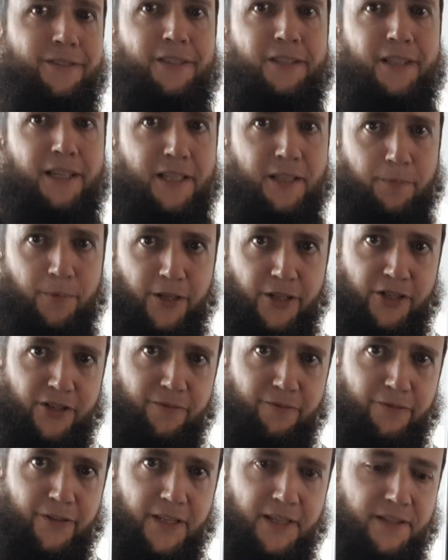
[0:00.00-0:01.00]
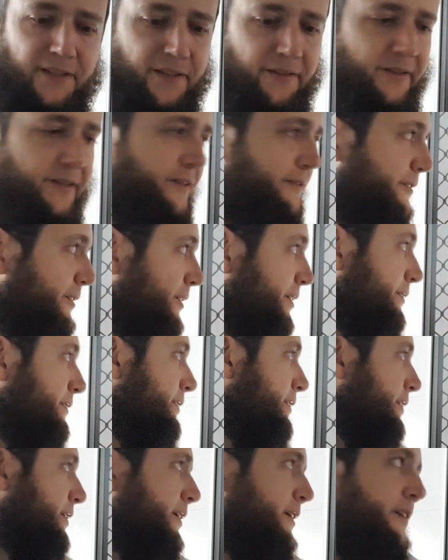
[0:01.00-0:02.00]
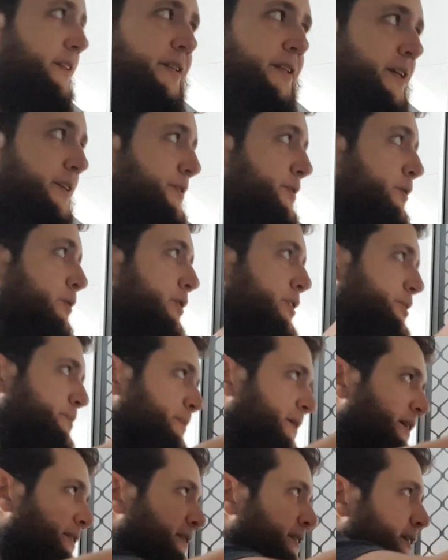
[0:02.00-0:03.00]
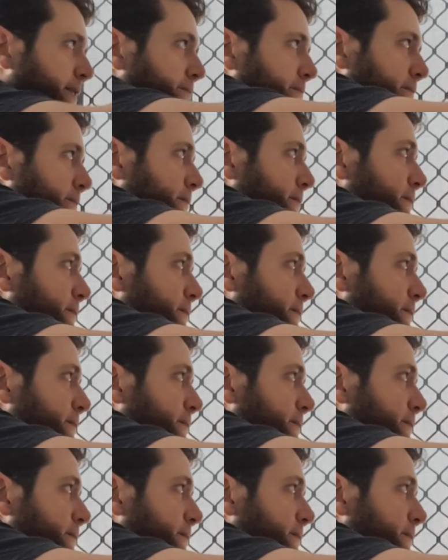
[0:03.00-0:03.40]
the expression V0, right? That's all that's been done.